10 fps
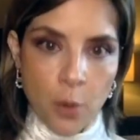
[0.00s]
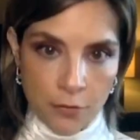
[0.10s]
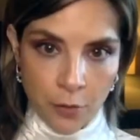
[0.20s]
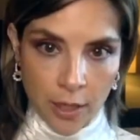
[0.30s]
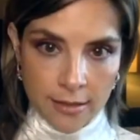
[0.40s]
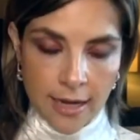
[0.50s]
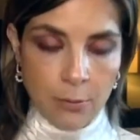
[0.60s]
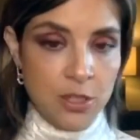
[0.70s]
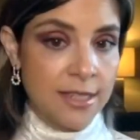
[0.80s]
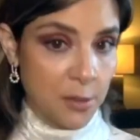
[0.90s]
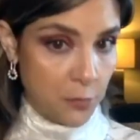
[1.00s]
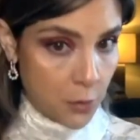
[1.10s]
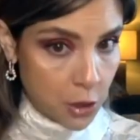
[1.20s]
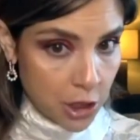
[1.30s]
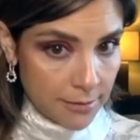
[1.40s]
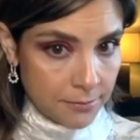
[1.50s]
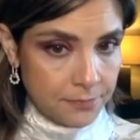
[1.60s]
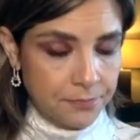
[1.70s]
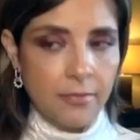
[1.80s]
boyfriend. I was still a virgin.